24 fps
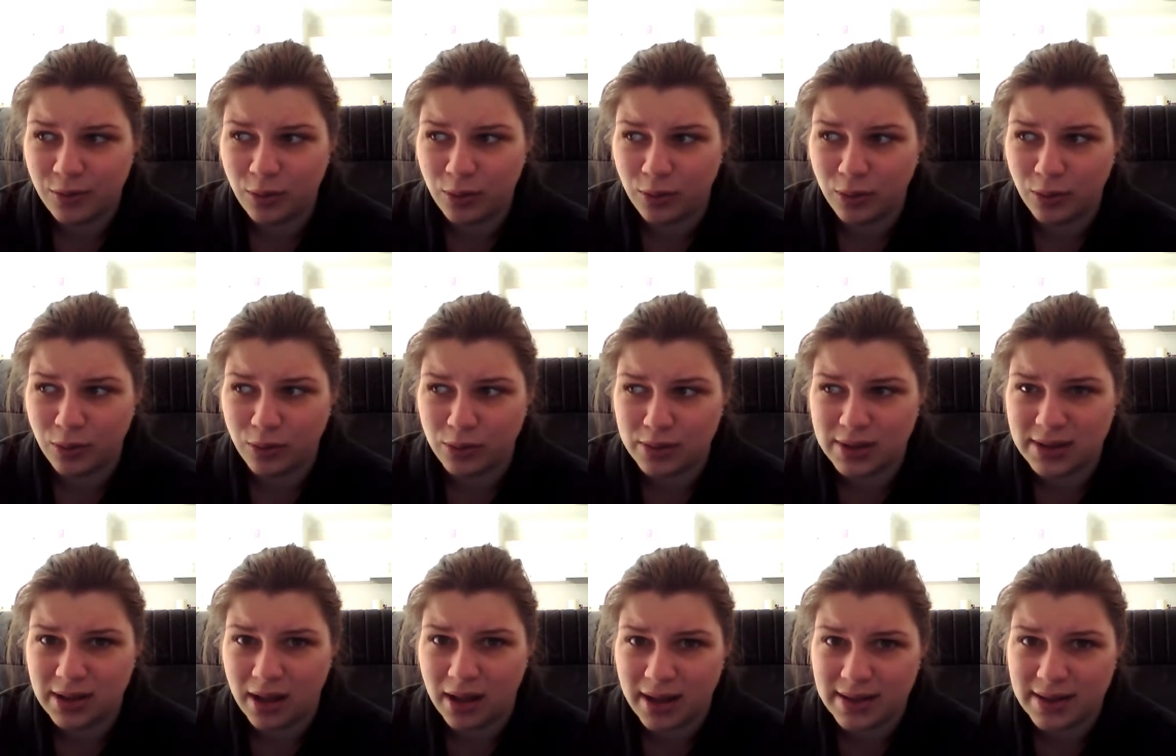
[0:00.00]

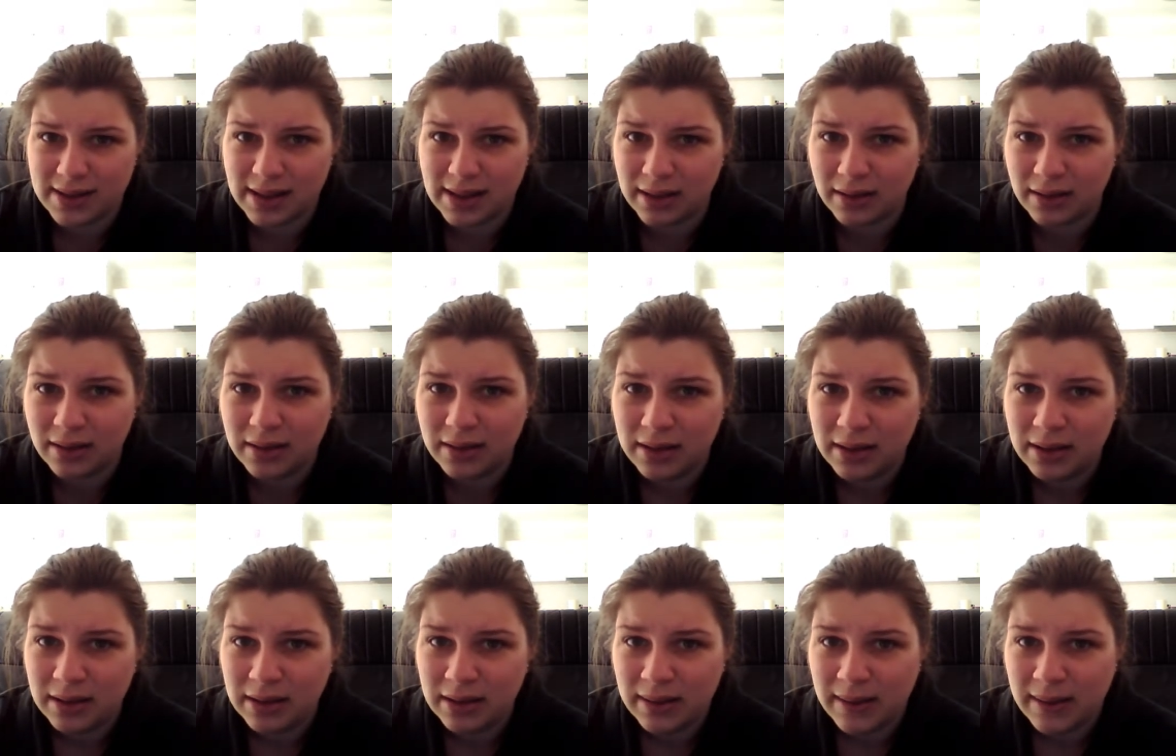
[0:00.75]
for
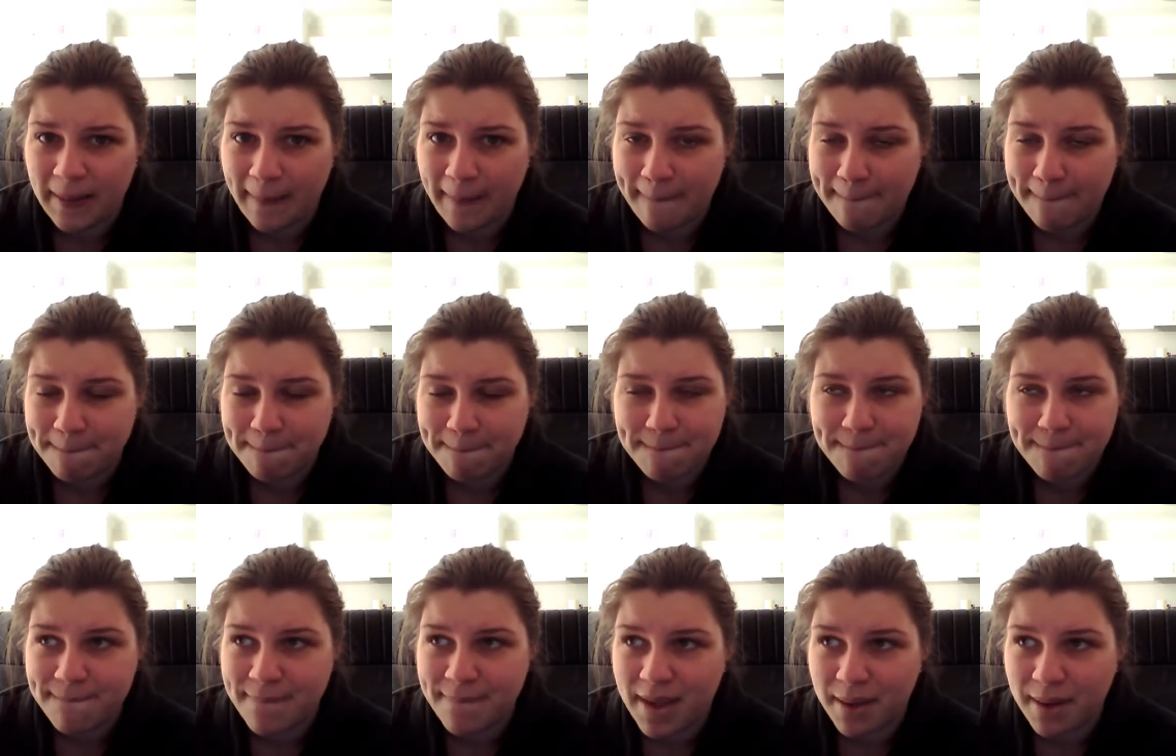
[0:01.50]
sizing,
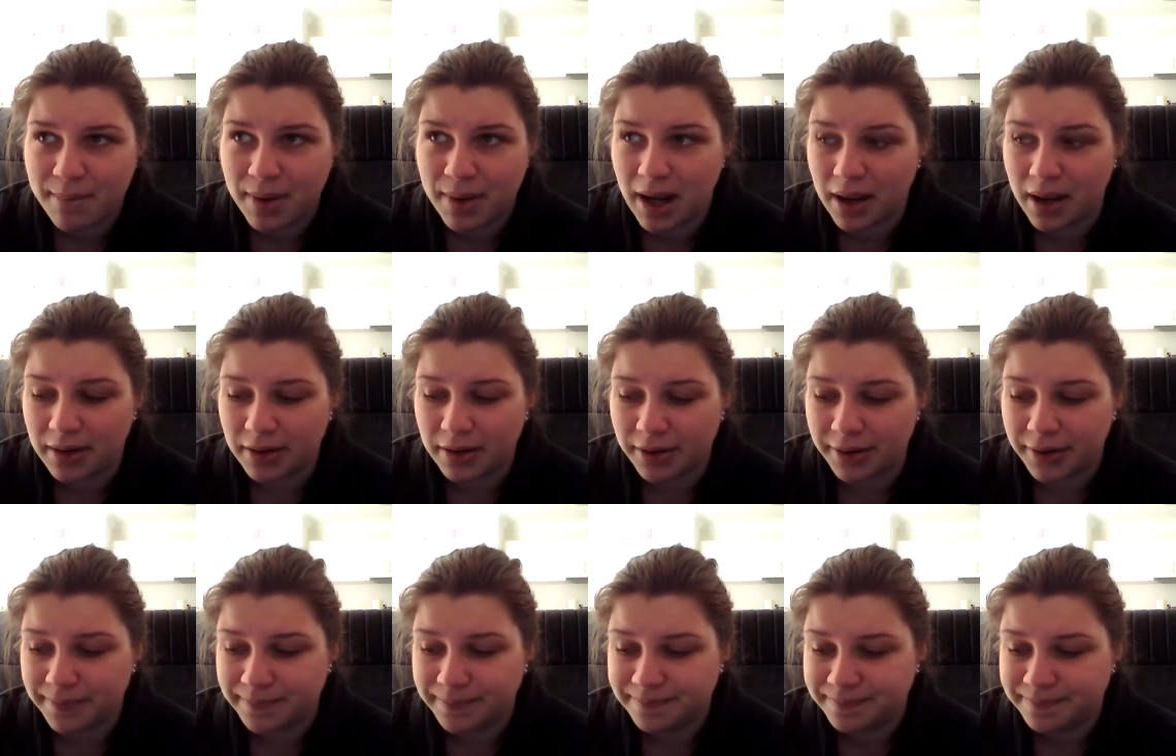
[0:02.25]
but I
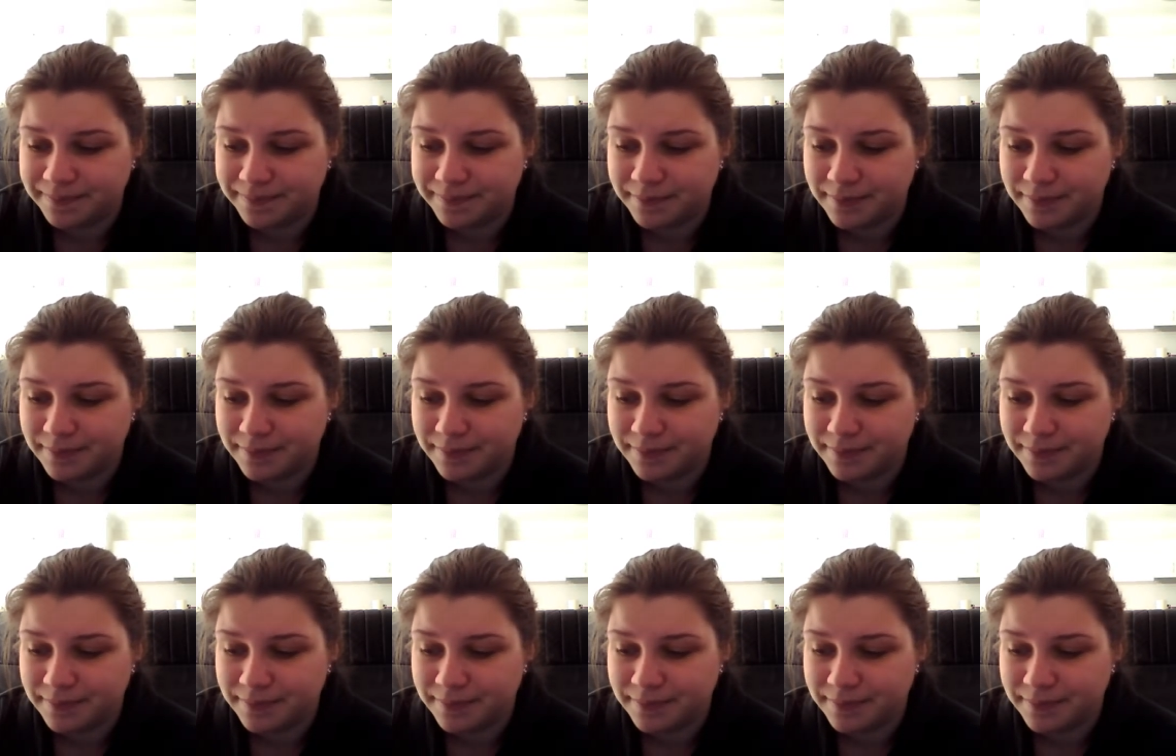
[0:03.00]
don't know.